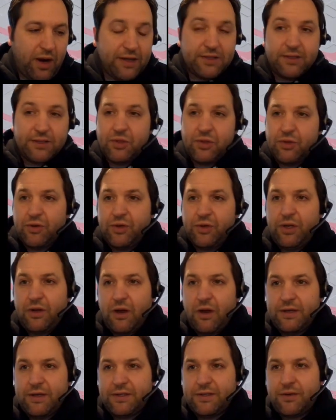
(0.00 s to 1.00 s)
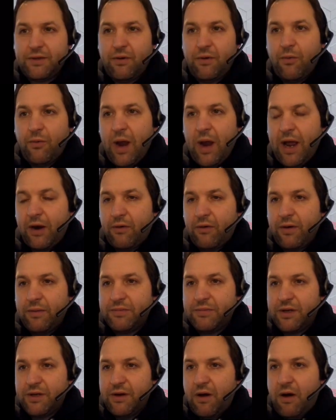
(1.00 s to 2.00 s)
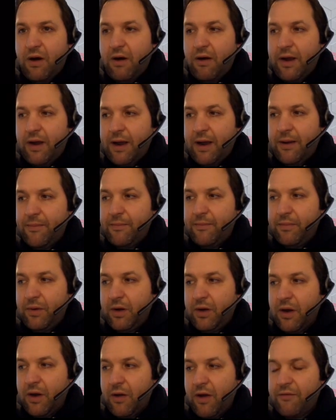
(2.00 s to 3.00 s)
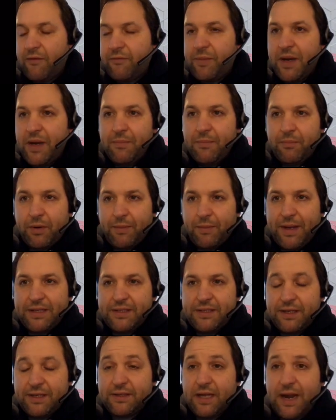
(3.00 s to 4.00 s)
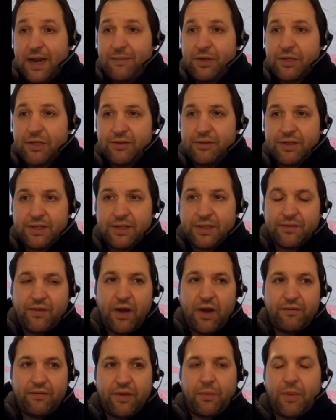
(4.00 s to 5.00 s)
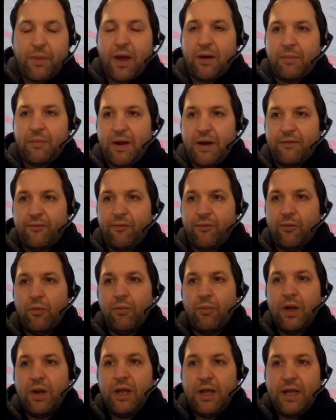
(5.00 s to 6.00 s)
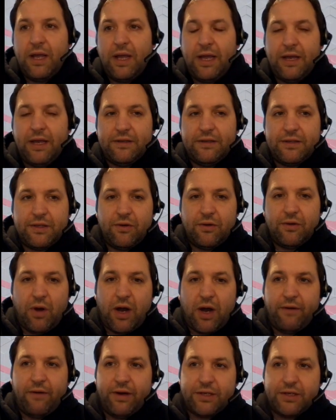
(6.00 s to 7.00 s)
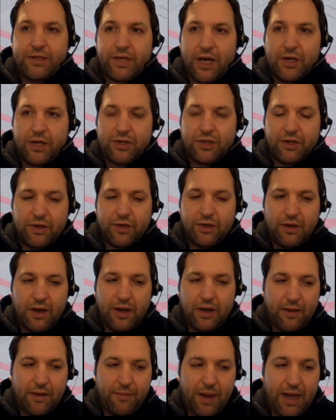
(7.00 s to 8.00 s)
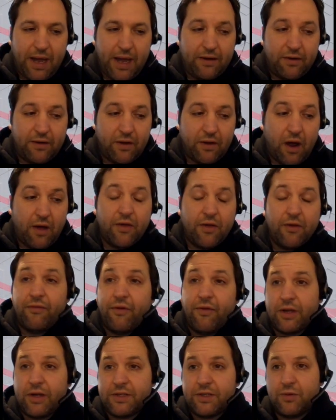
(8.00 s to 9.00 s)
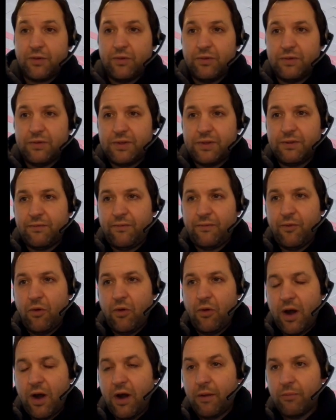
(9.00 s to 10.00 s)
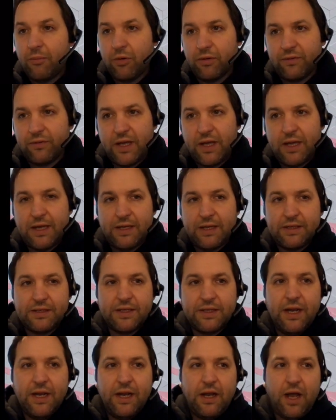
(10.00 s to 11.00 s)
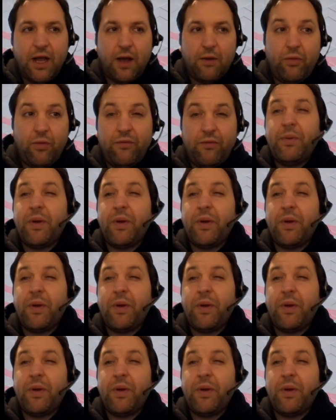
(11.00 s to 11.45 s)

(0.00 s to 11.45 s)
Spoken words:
as I'm sure you guys are aware, Crimson are, have been implementing Dynamics 365 on the Power Platform into higher education and other verticals for a number of years, and